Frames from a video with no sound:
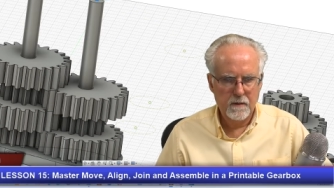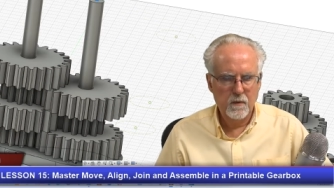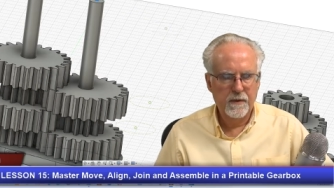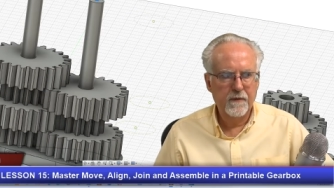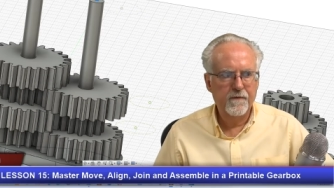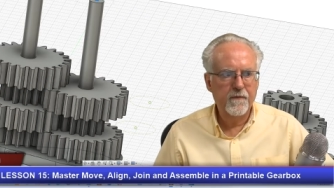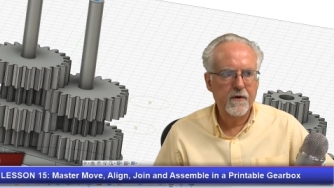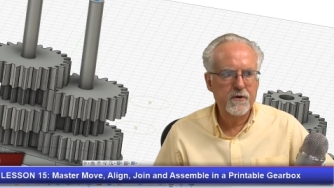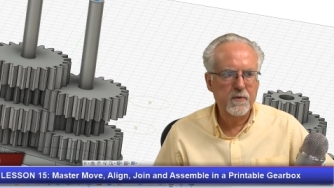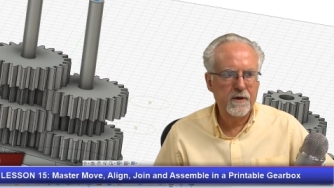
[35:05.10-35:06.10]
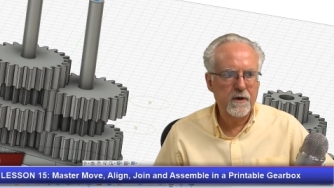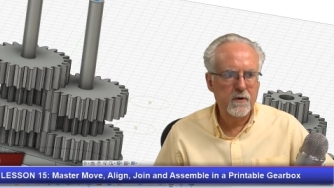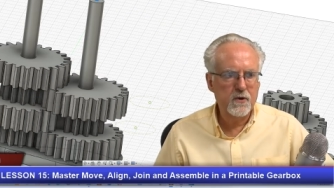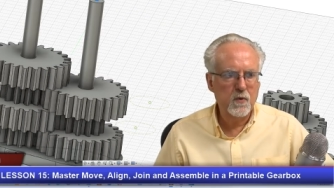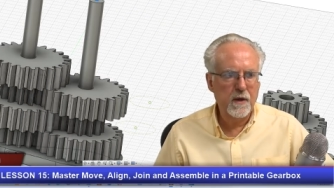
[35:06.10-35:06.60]
when the first one
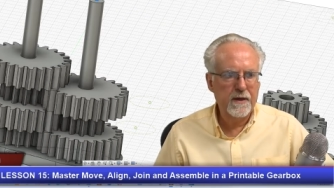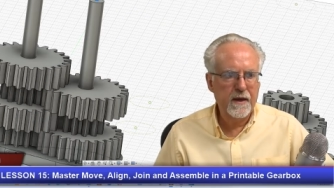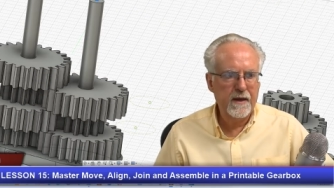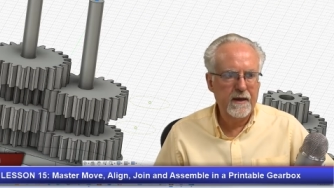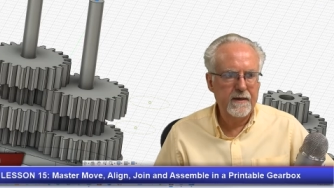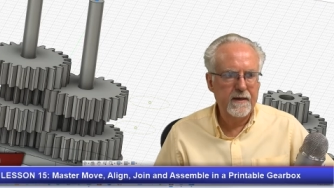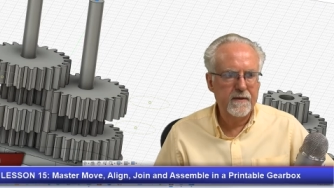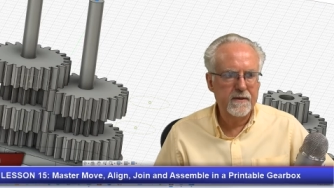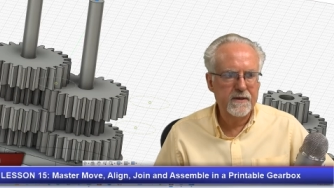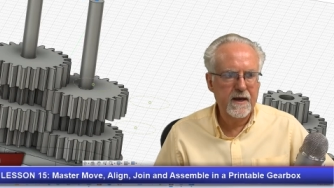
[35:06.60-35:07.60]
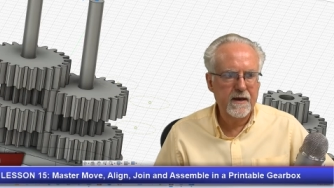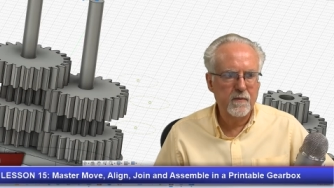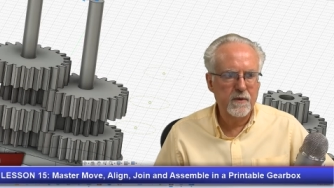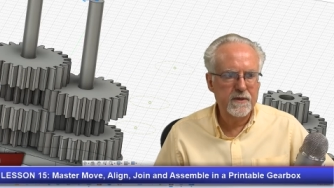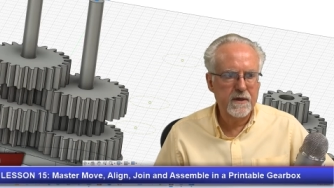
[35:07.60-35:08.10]
goes 180, the
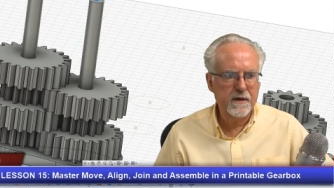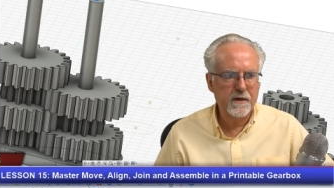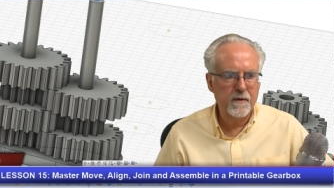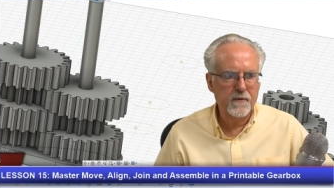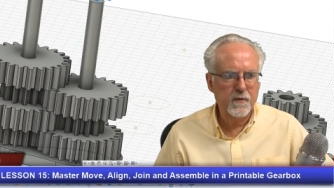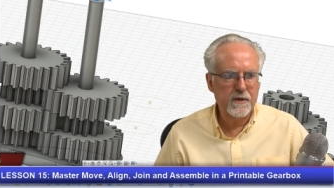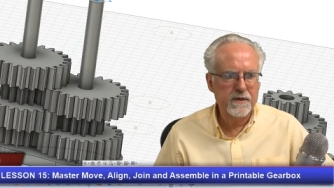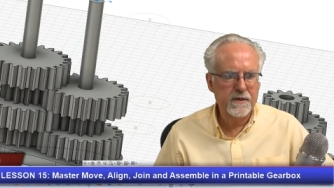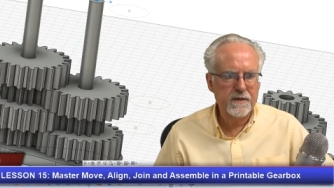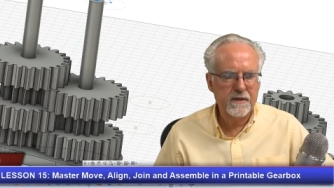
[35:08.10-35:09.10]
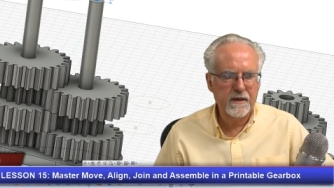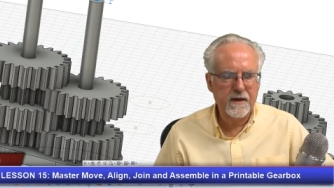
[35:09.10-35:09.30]
second one's going to go 360,